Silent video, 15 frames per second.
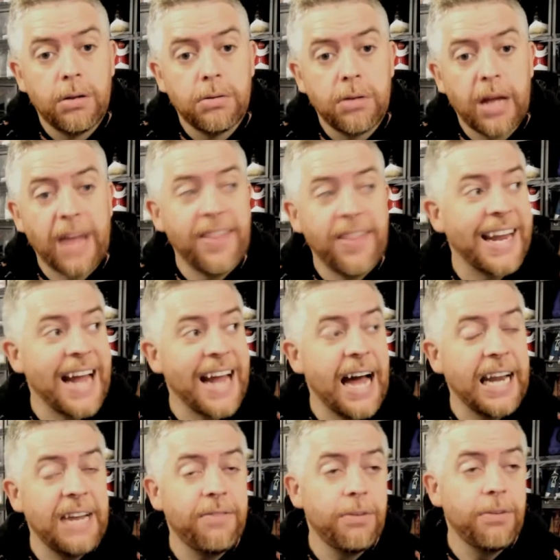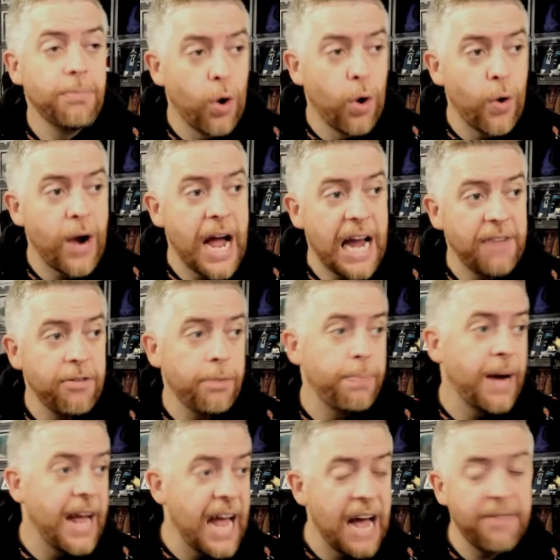And they got even more out of it
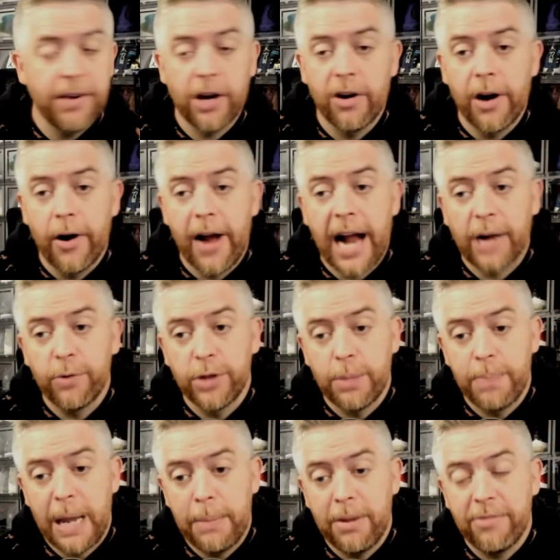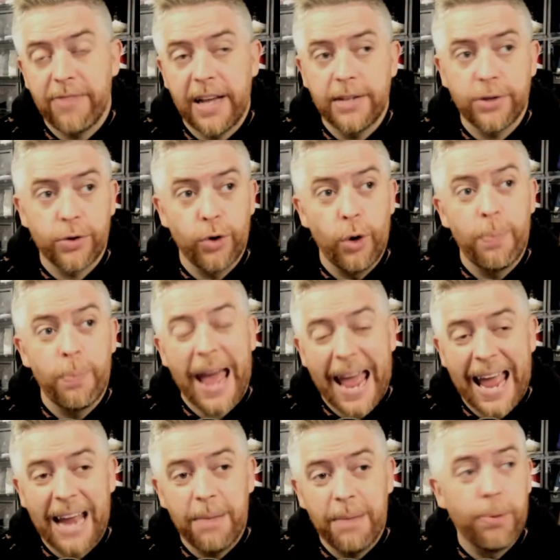by having her interact with the babyface group
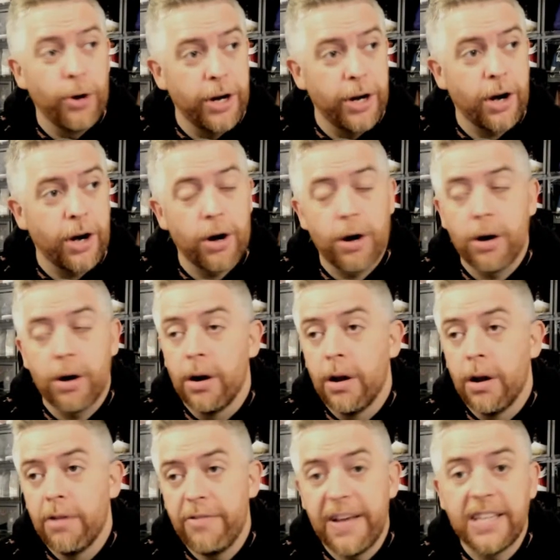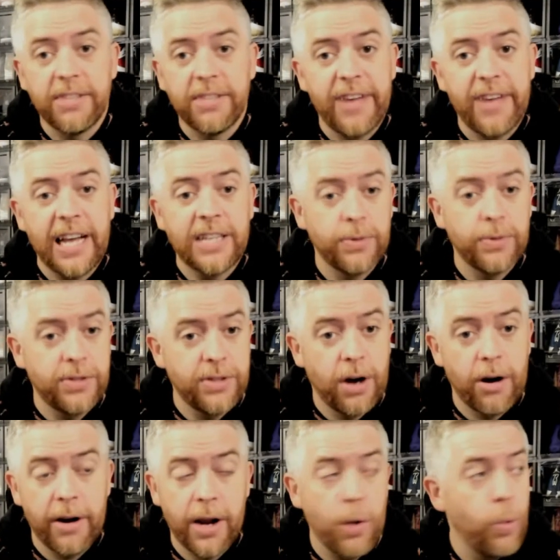and putting her face-to-face with
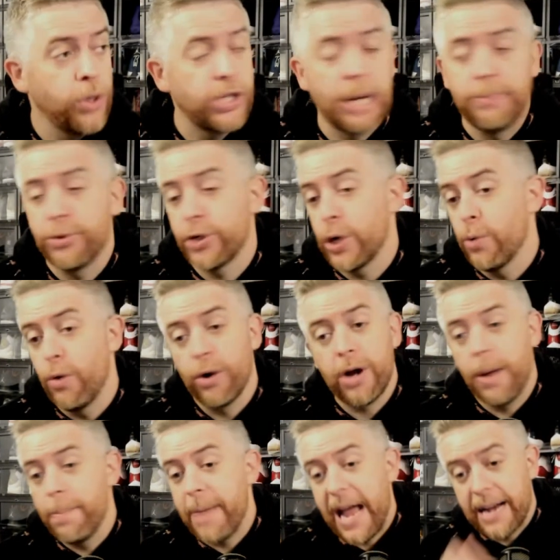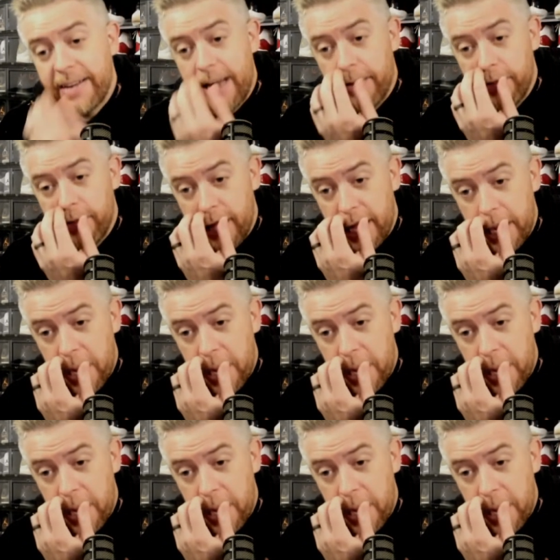Zarya, which I'm sure will come back down the line.